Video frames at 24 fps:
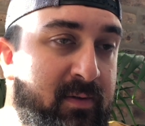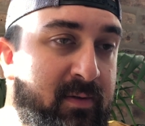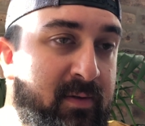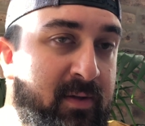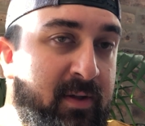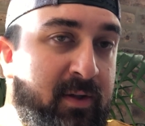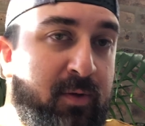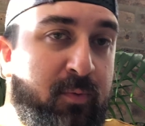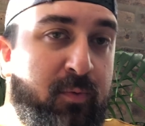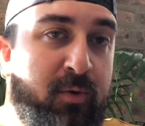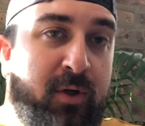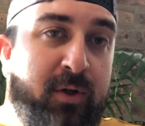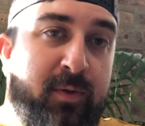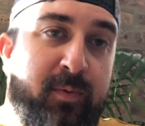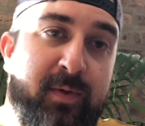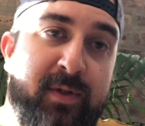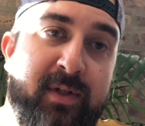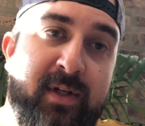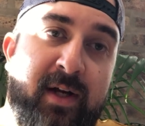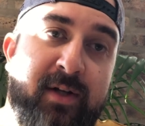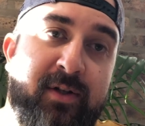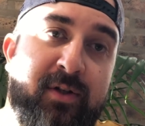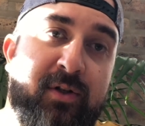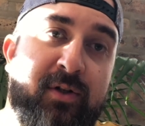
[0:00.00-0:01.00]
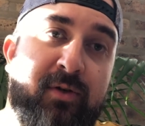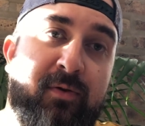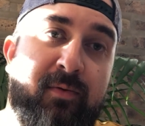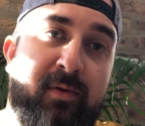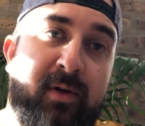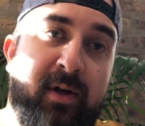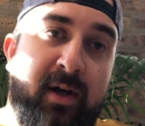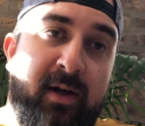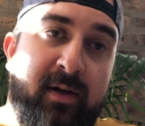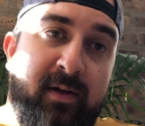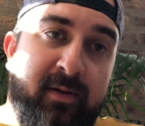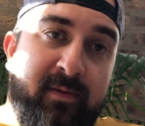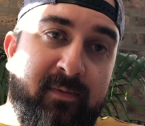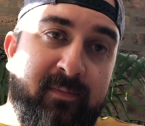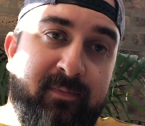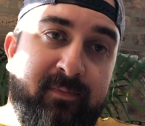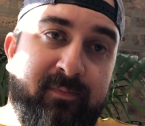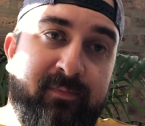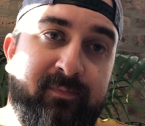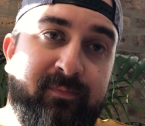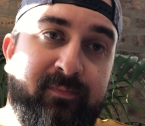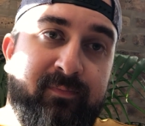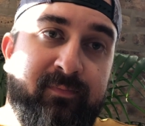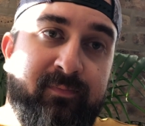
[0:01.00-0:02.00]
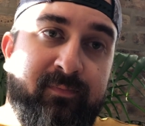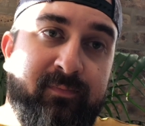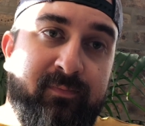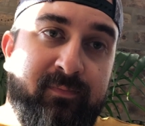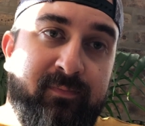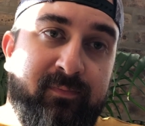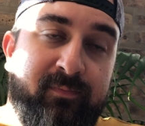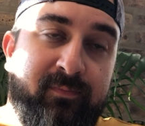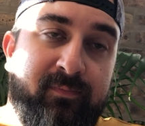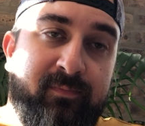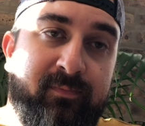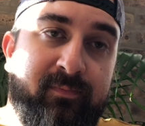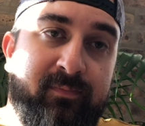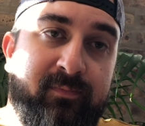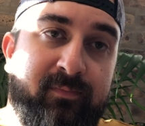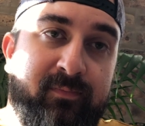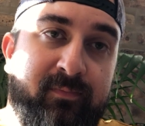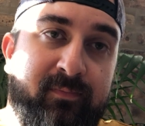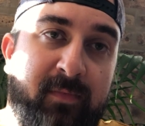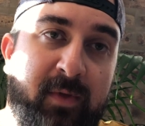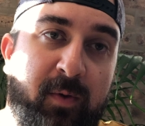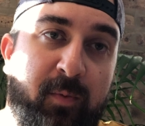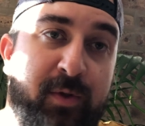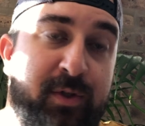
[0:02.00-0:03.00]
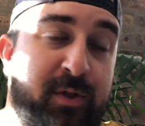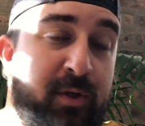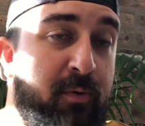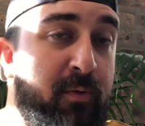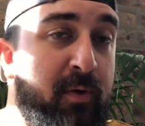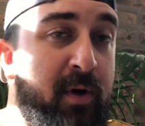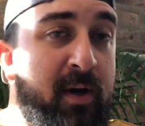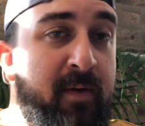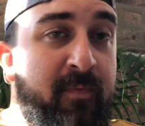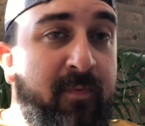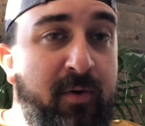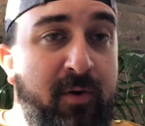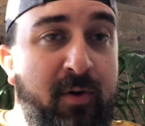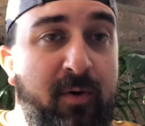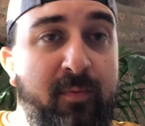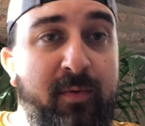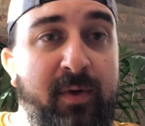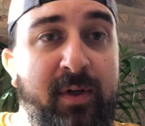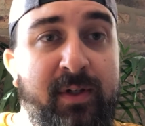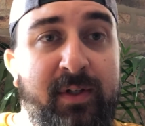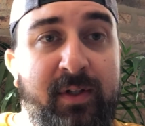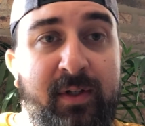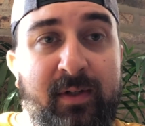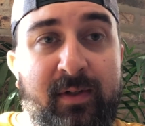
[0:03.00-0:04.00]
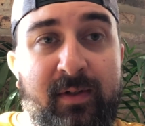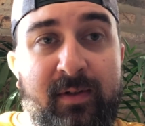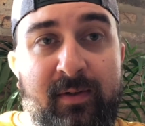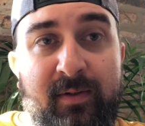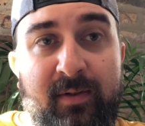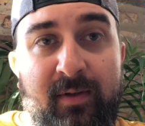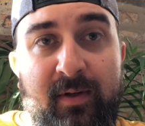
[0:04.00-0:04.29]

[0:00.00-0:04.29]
that the world was not just created. It wasn't created for no reason.